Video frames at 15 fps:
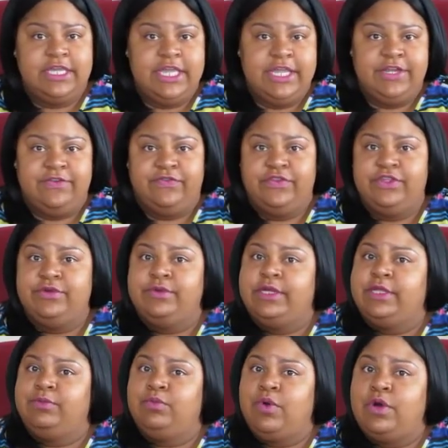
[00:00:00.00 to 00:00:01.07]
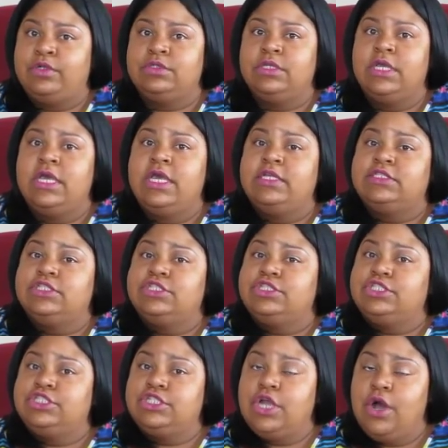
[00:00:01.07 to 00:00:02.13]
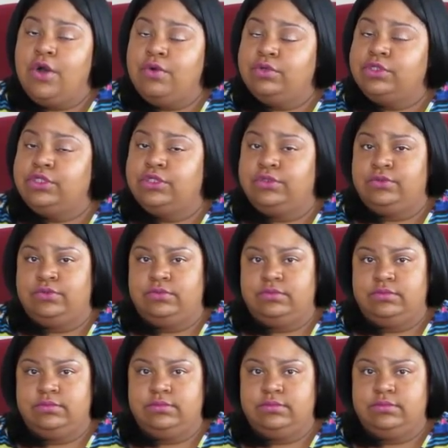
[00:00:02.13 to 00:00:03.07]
cares for you and want to show you